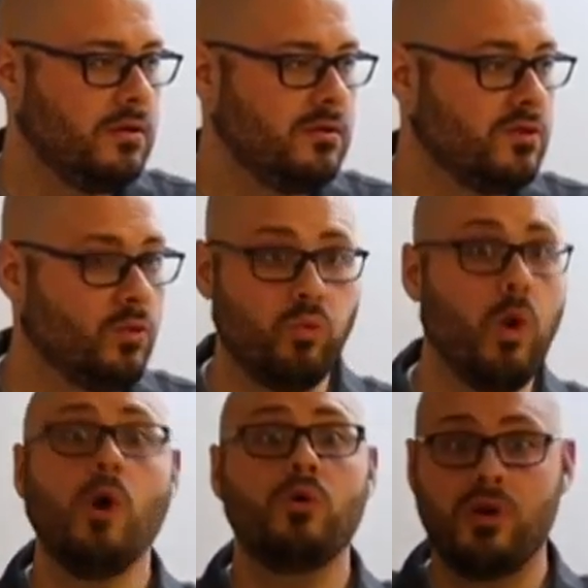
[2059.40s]
The
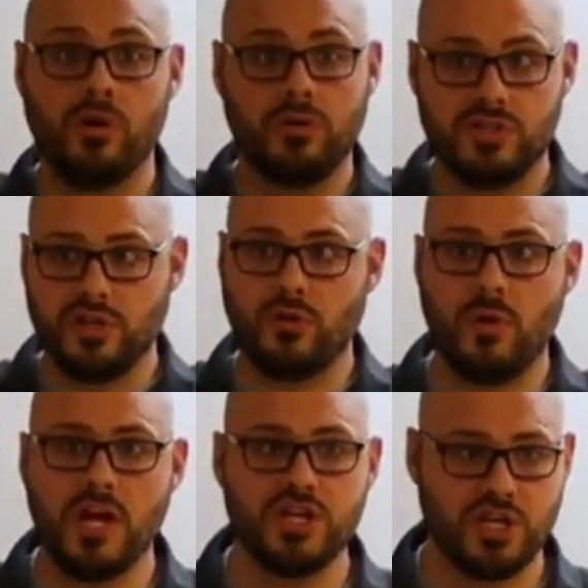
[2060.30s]
woke
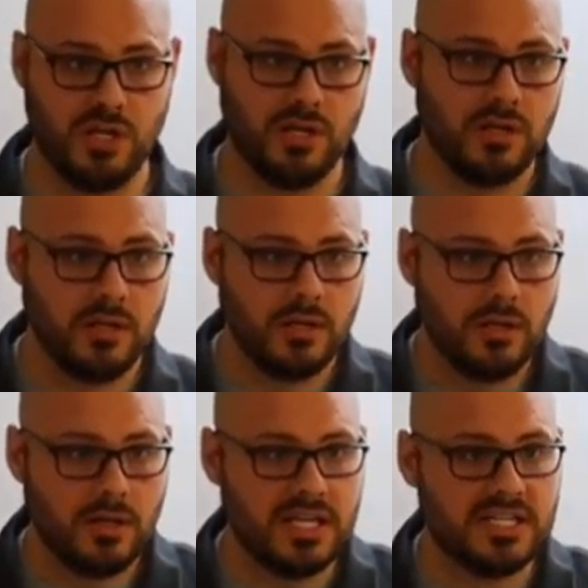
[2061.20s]
generation
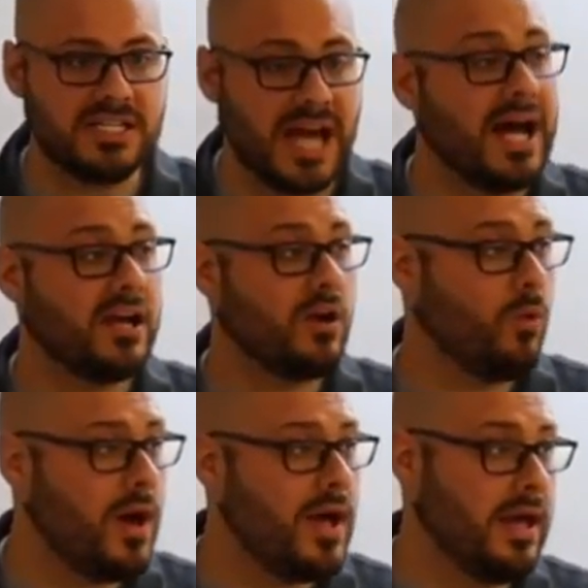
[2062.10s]
is dying
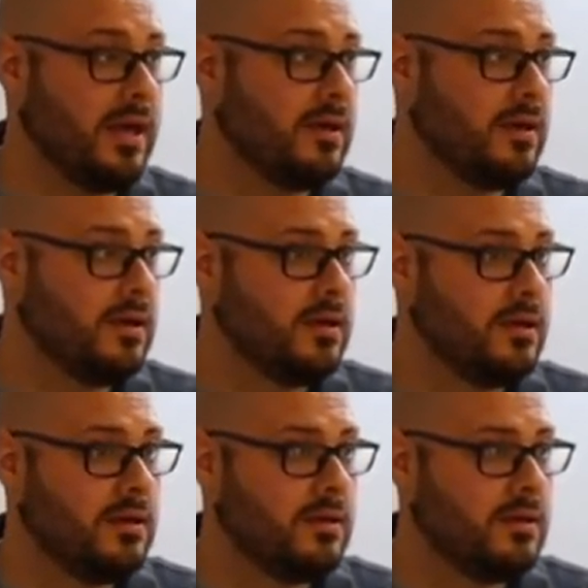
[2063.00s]
away
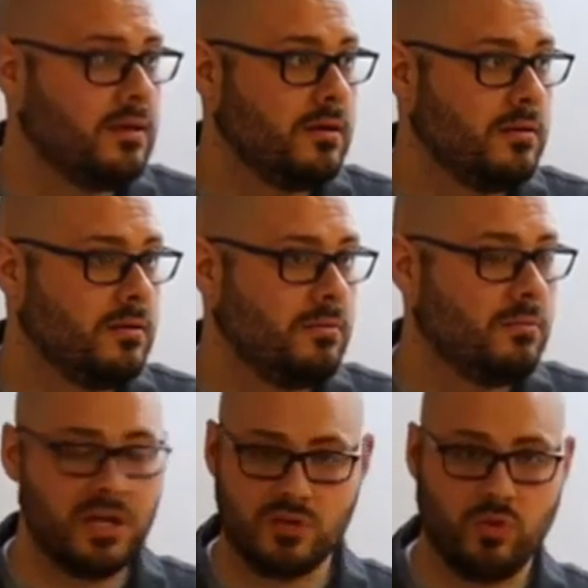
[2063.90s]

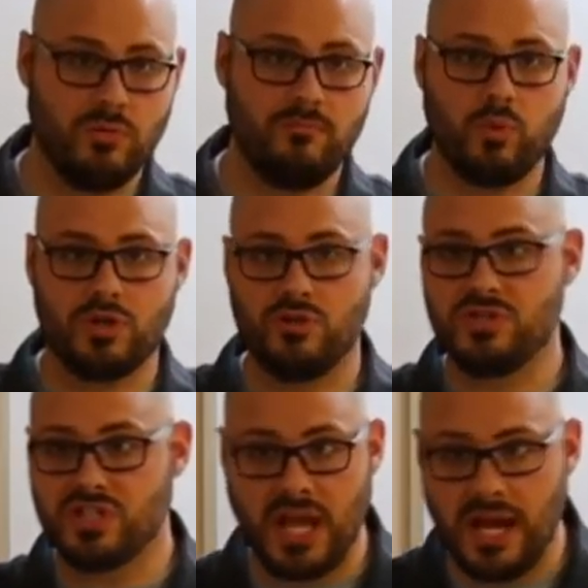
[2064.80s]
because we're, we're too
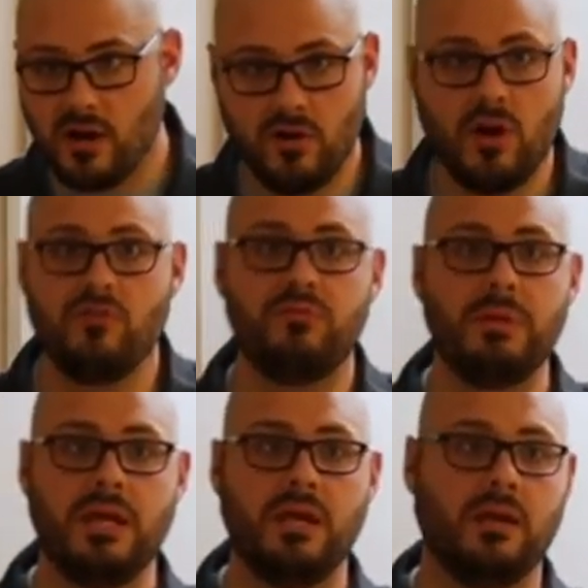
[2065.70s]
scared of
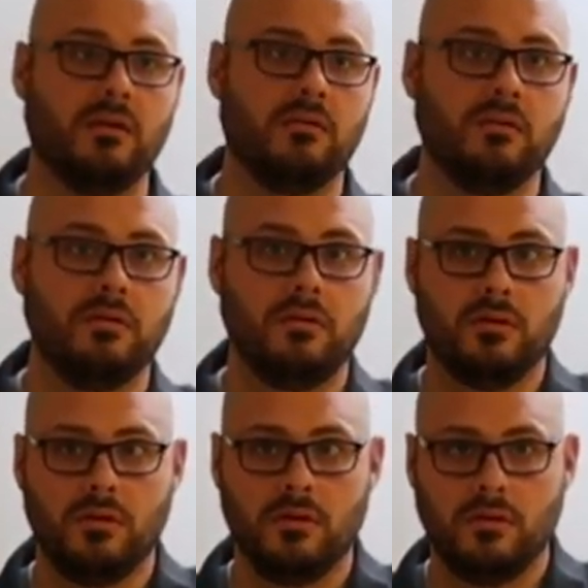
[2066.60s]
being
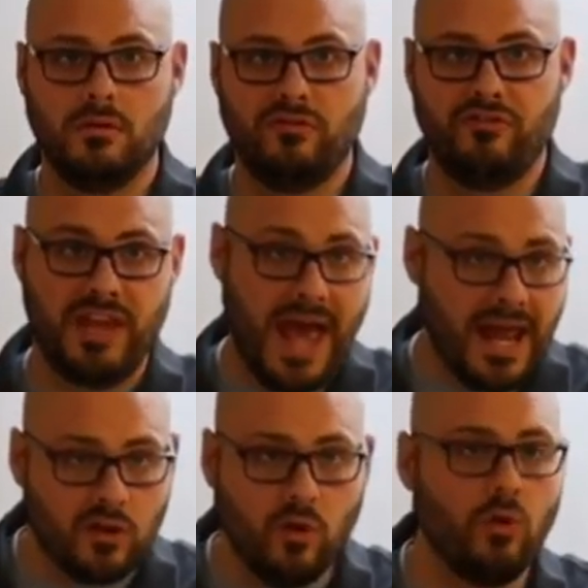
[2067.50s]

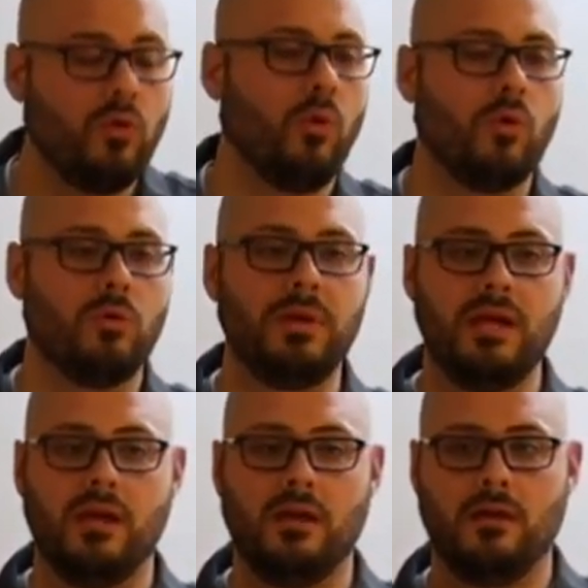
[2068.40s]
fanatical or
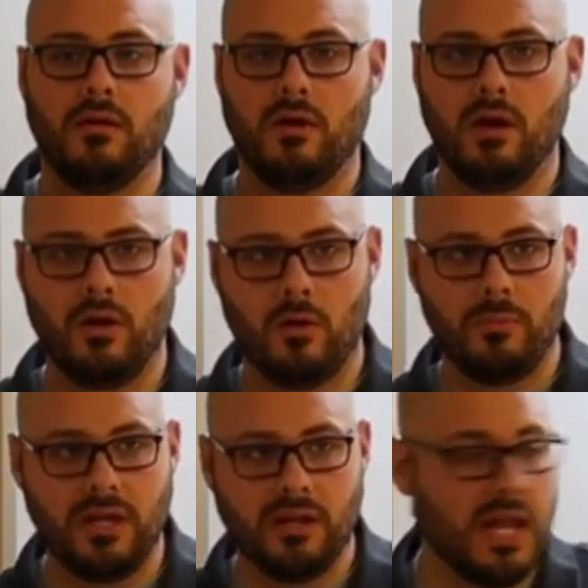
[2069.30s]
being uh, or
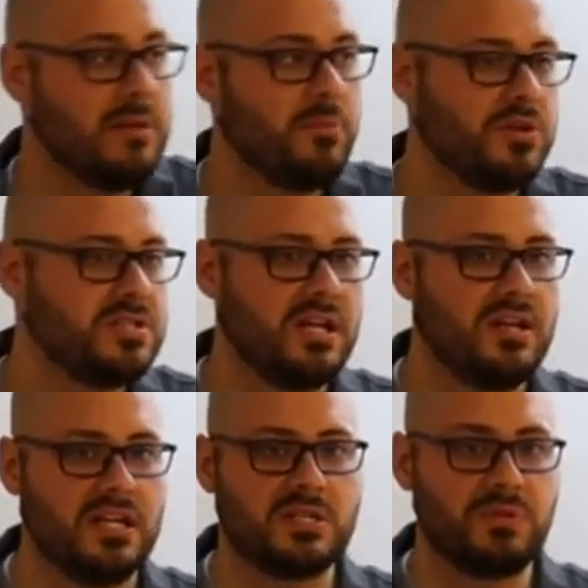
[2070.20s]
being labeled as
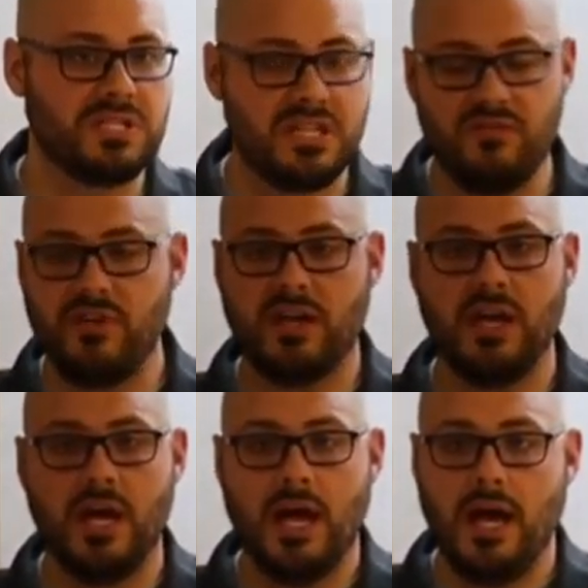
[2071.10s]
anything specific.
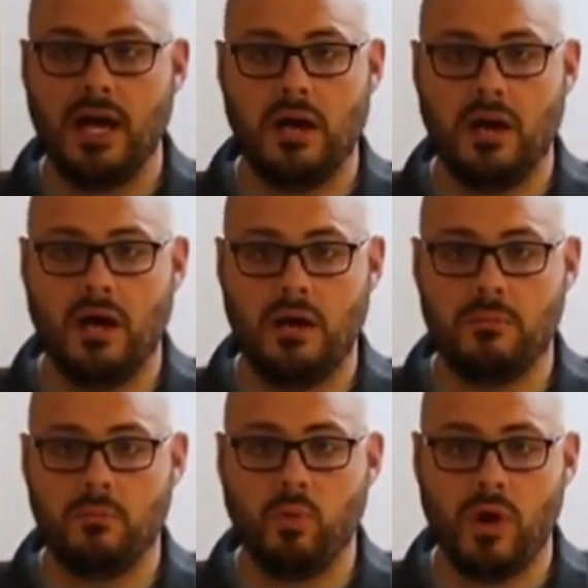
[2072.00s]
Uh, uh,
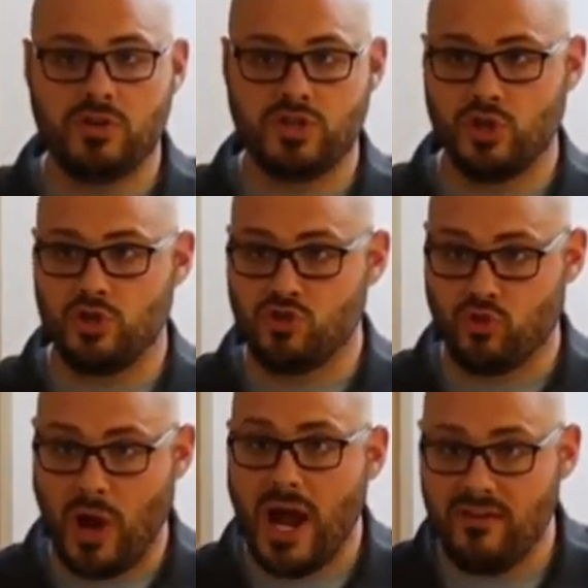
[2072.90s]
what should
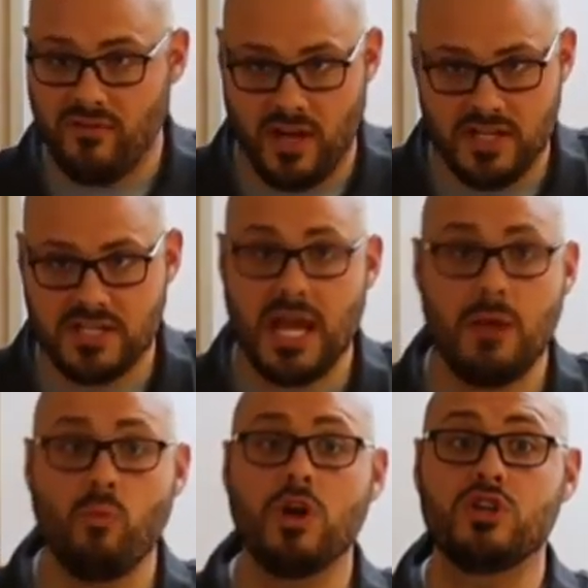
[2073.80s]
drive us
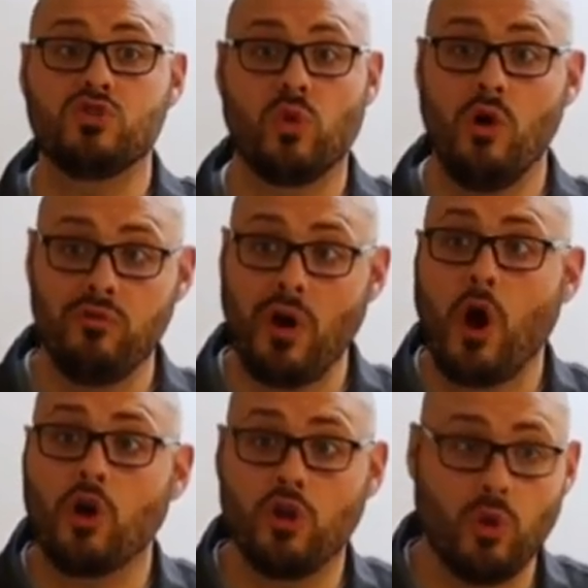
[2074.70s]
and what drove
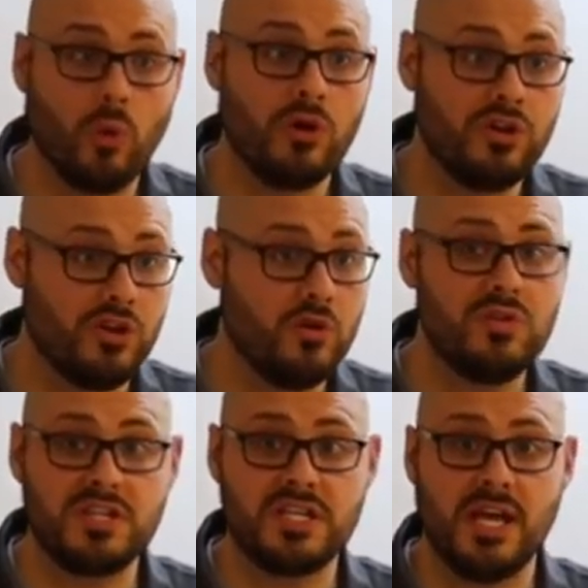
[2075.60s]
our Lord to do
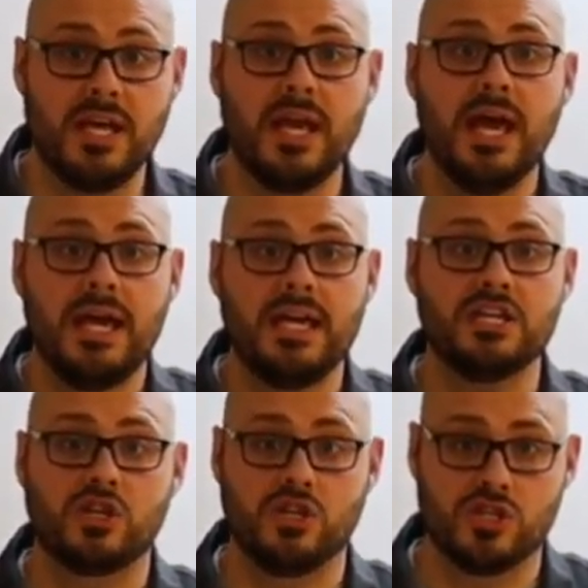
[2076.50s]
this thing
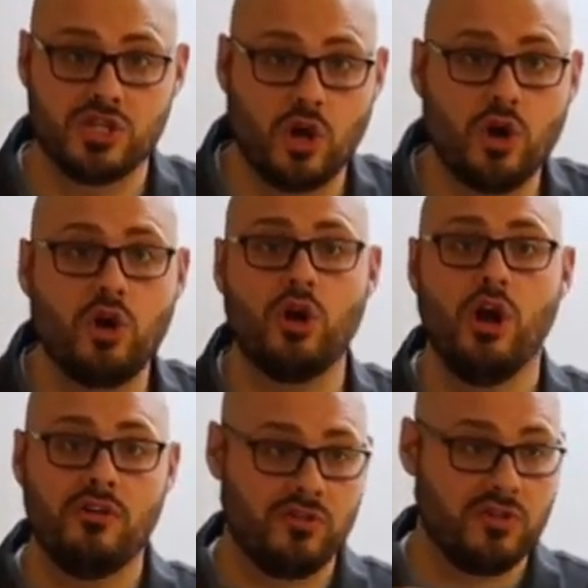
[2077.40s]
is concern
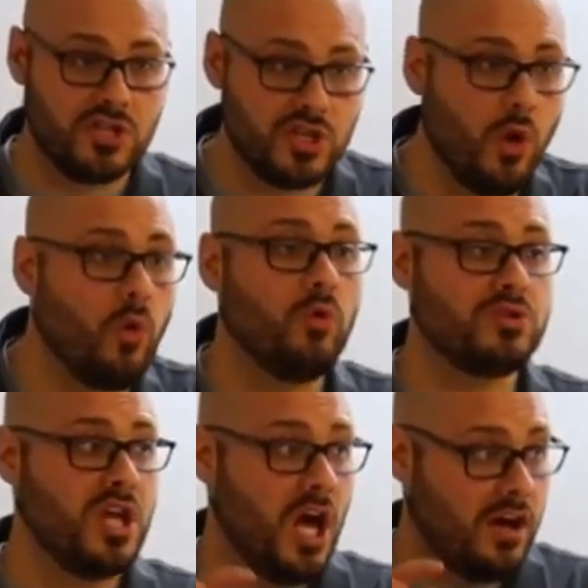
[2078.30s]
for the
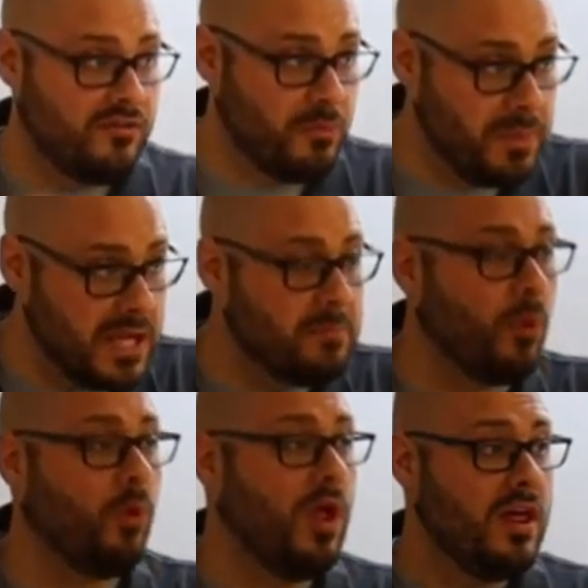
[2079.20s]
souls of the
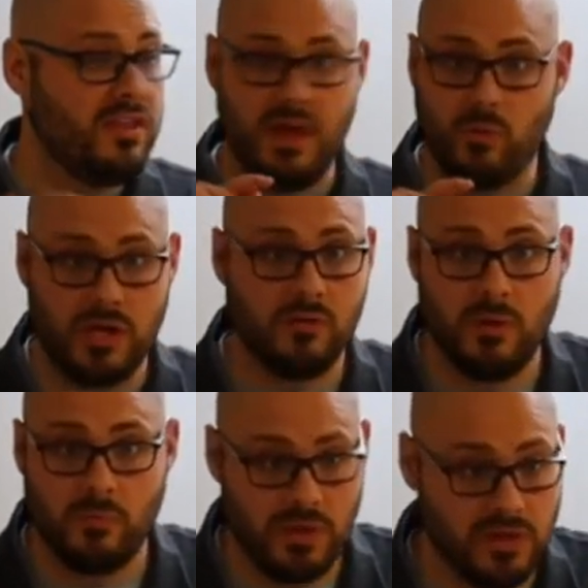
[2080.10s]
people that we
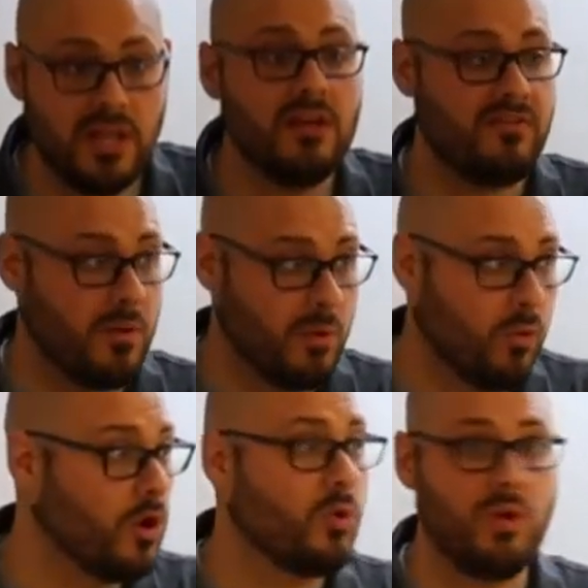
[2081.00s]
that we live, that we
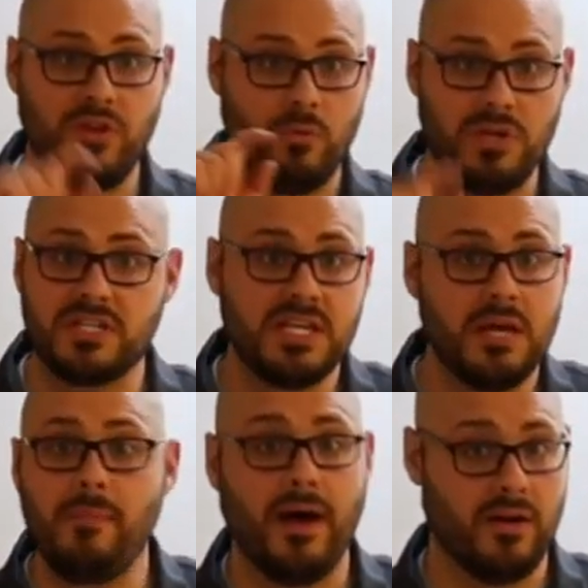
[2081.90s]
work with, that we see
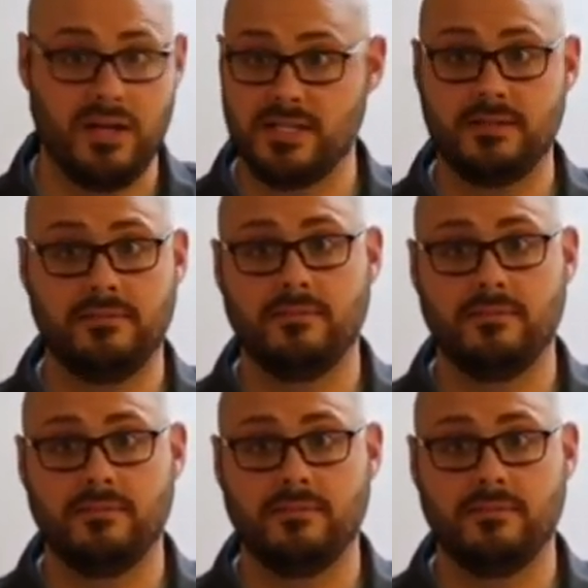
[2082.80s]
about us.